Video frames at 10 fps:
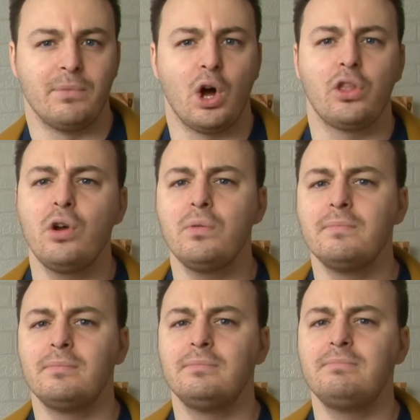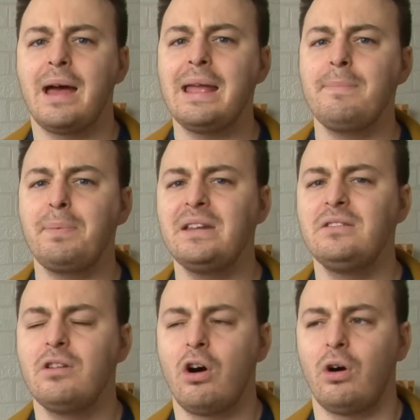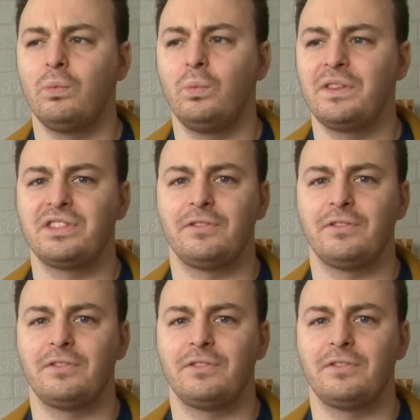although maybe not with